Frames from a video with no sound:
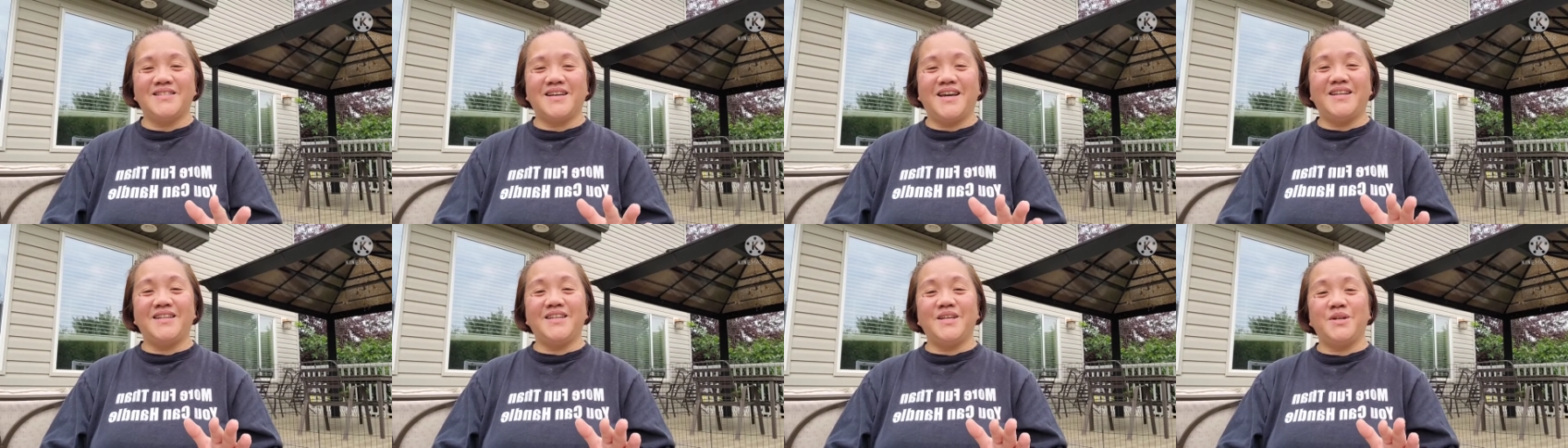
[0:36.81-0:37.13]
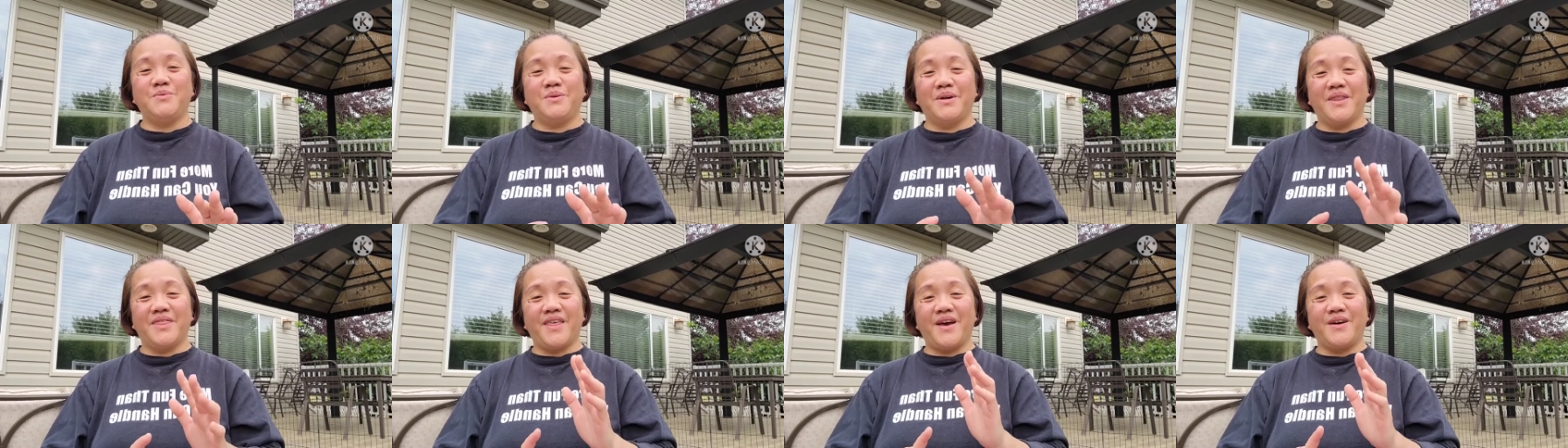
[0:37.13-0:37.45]
i need
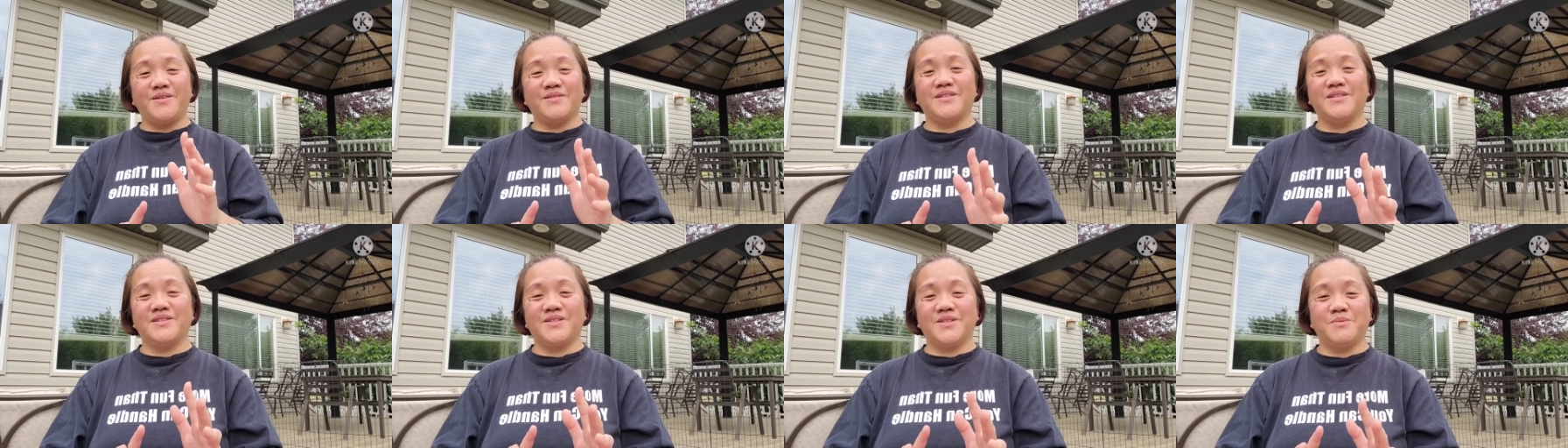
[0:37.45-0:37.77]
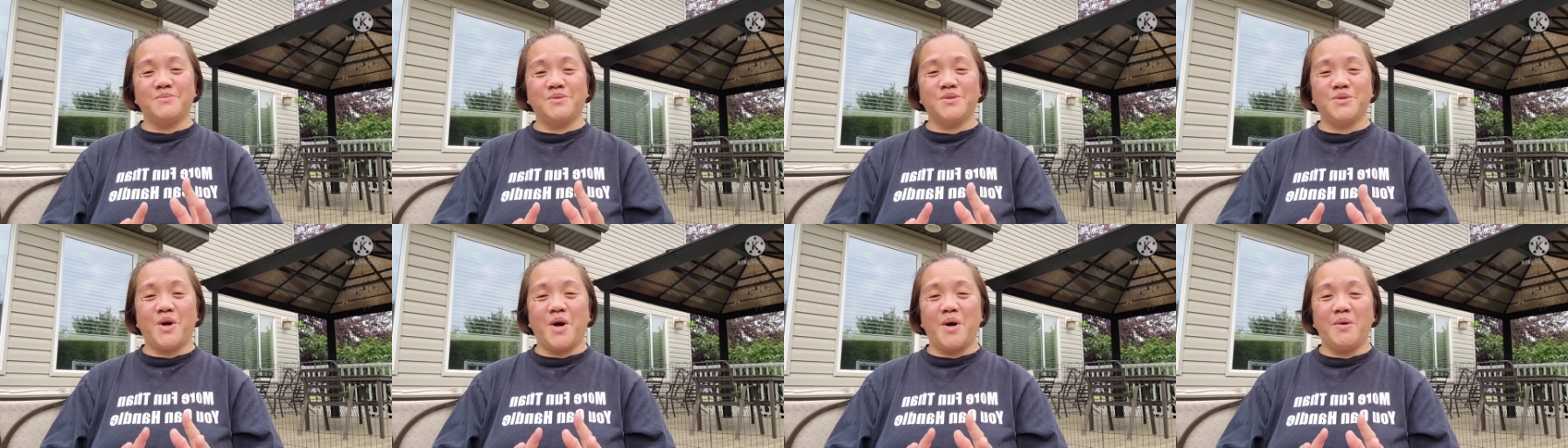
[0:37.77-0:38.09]
1000
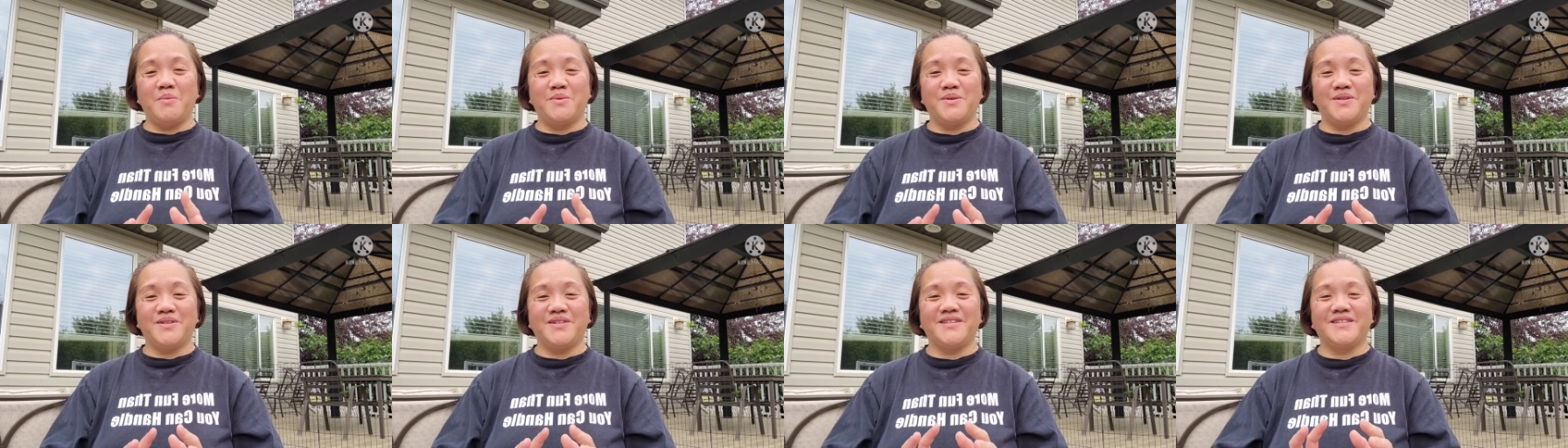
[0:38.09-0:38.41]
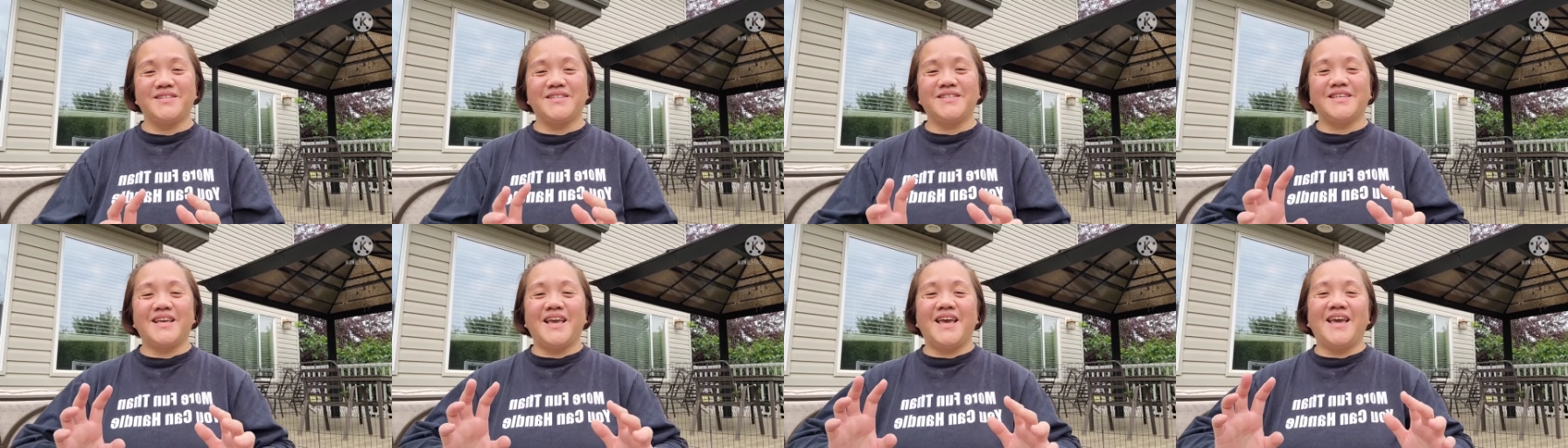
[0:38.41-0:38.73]

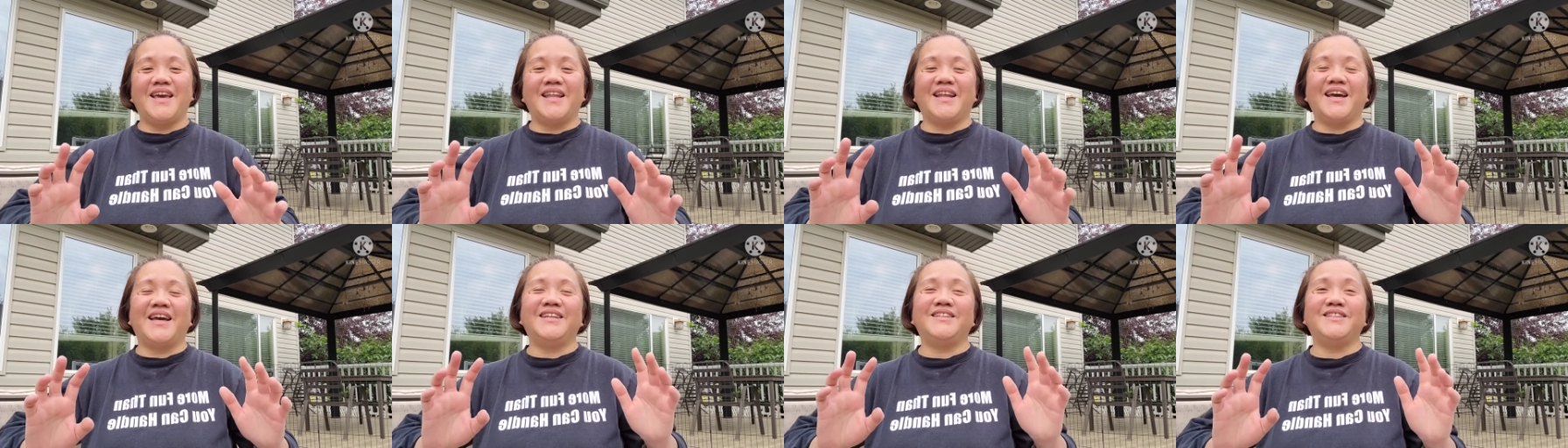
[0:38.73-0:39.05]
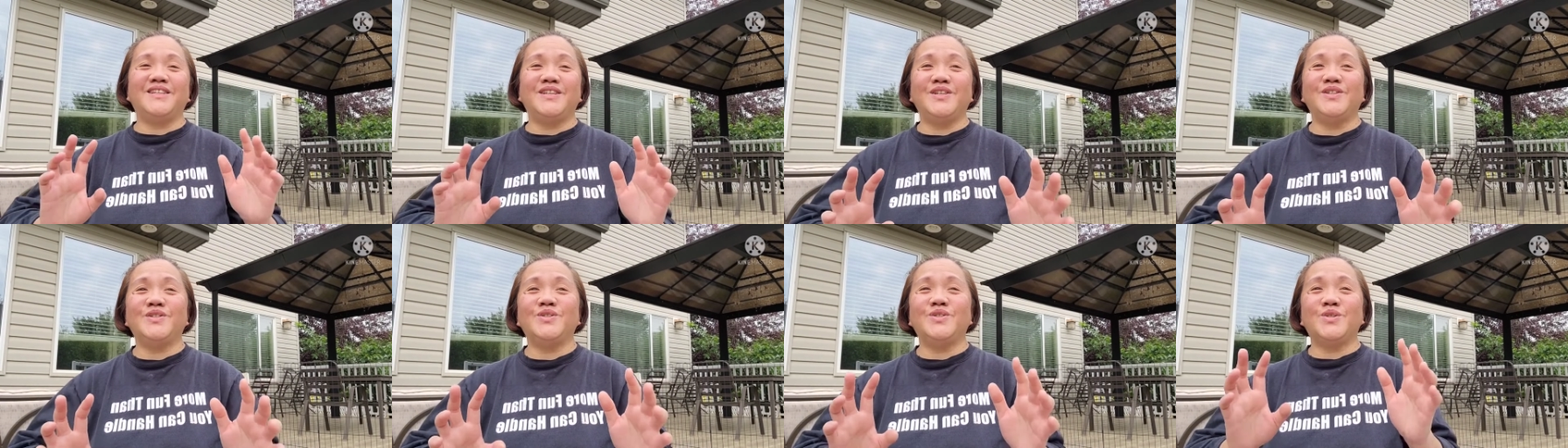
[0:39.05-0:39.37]
subscribers and i
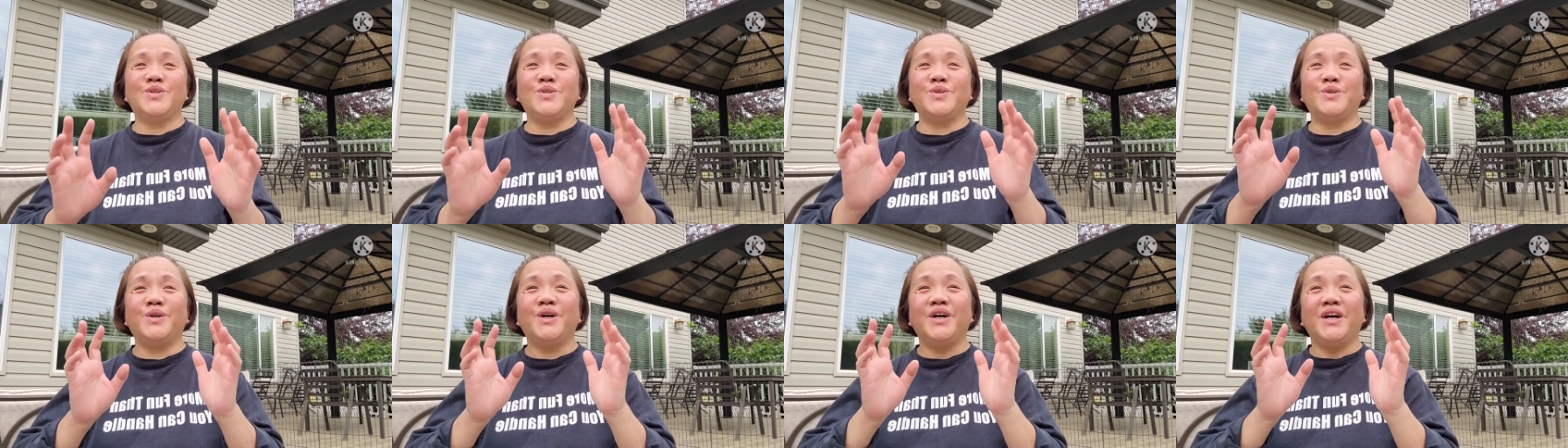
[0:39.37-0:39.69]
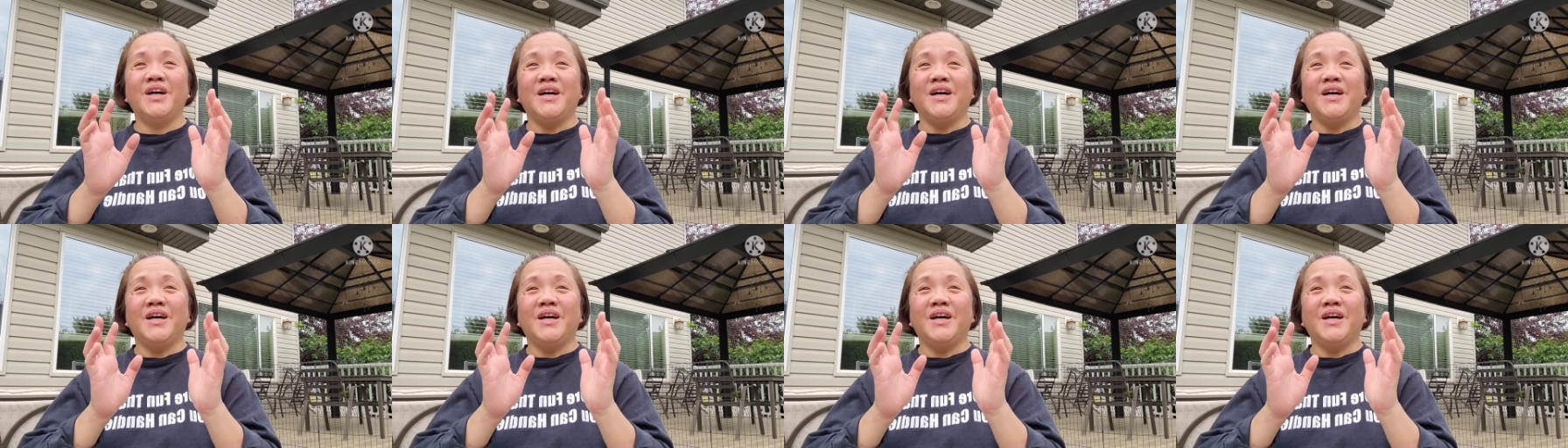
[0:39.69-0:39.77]
need to